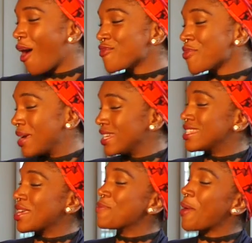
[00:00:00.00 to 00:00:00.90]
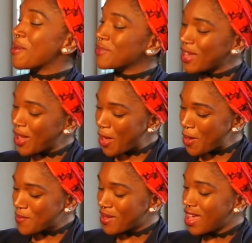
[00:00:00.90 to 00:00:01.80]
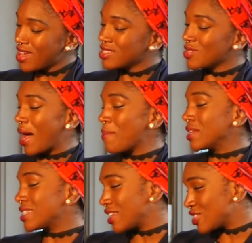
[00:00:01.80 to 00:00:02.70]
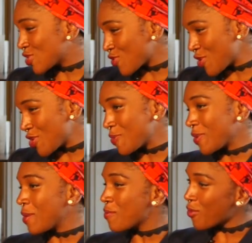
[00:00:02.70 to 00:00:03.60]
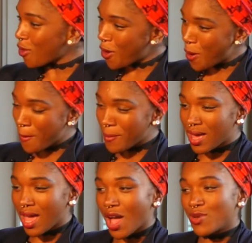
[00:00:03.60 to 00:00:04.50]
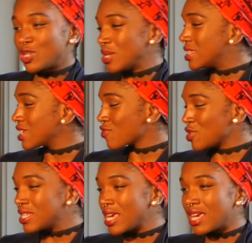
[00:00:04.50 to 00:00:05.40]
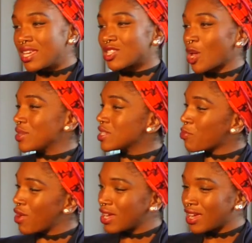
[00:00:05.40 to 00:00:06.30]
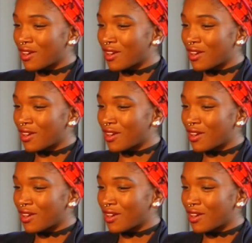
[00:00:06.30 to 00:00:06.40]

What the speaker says: I'm from inner city Birmingham, so I had my dance group in Brum, doing sick routines, going to breaking